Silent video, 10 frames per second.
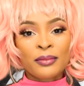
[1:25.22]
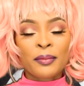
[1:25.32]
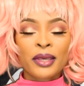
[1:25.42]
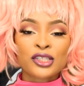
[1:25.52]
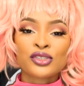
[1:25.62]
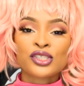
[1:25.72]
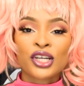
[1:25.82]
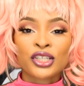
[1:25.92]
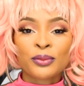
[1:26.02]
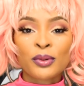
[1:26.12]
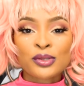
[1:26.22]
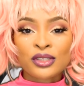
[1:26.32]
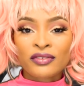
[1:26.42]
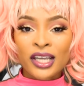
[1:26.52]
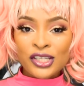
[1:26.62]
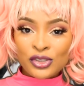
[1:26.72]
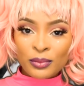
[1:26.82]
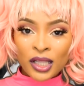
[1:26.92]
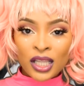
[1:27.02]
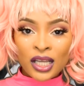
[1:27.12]
Make sure you turn your post notification
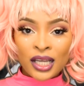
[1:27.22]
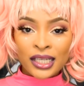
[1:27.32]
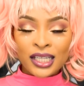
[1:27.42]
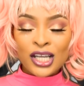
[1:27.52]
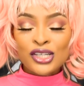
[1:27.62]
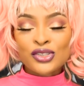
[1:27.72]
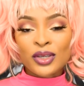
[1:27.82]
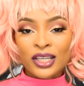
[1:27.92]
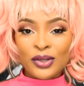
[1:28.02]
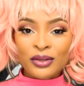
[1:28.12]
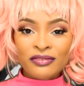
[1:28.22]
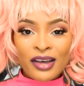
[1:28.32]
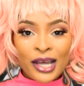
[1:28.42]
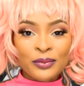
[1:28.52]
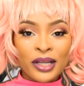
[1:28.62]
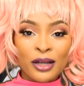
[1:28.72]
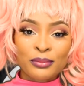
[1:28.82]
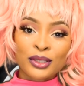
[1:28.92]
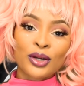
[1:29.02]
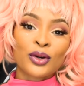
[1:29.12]
bell on so you get notified when I
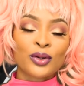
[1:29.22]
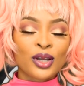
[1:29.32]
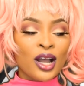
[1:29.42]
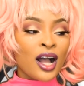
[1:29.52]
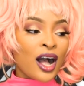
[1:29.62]
upload